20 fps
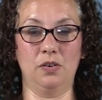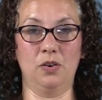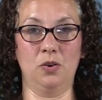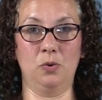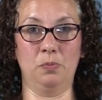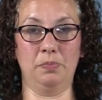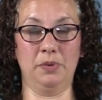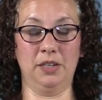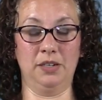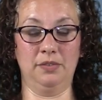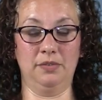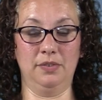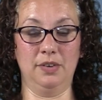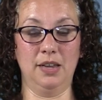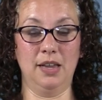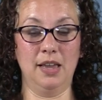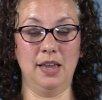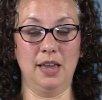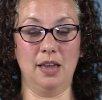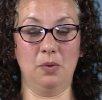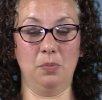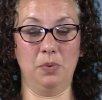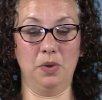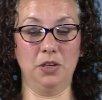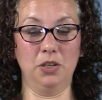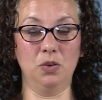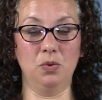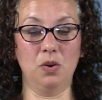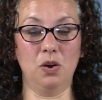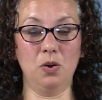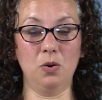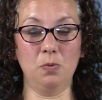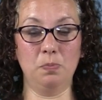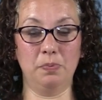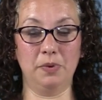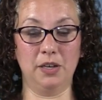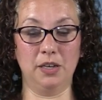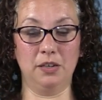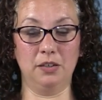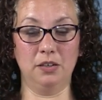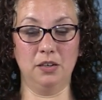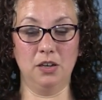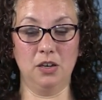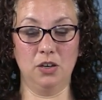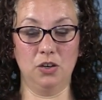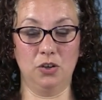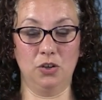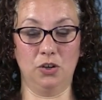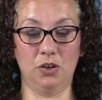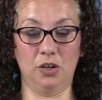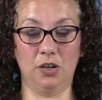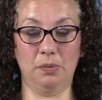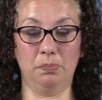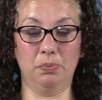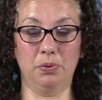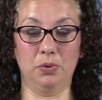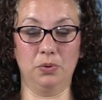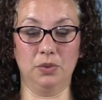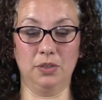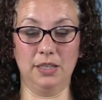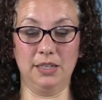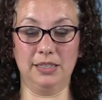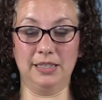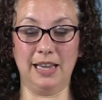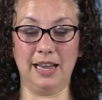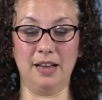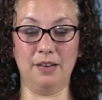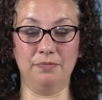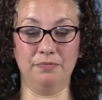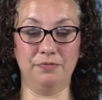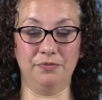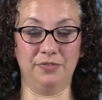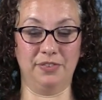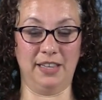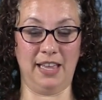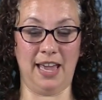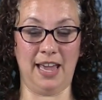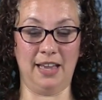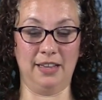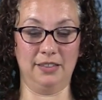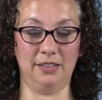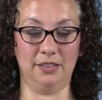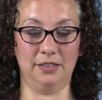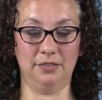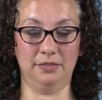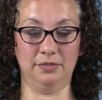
Open. And when you open, you're going to pull it down flat.